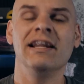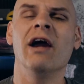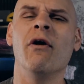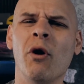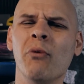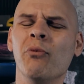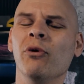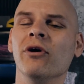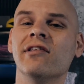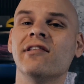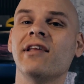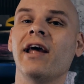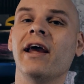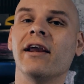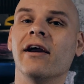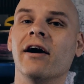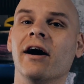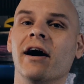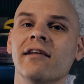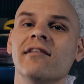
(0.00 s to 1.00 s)
Now I will say
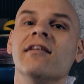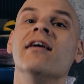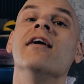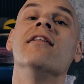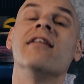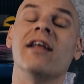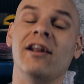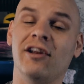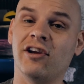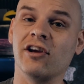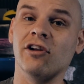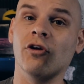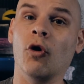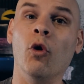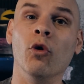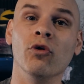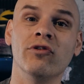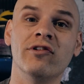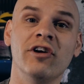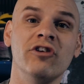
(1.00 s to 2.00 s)
guys, that you can
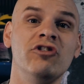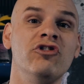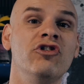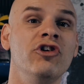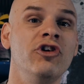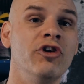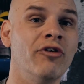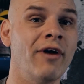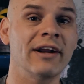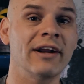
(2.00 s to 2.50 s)
also shoot your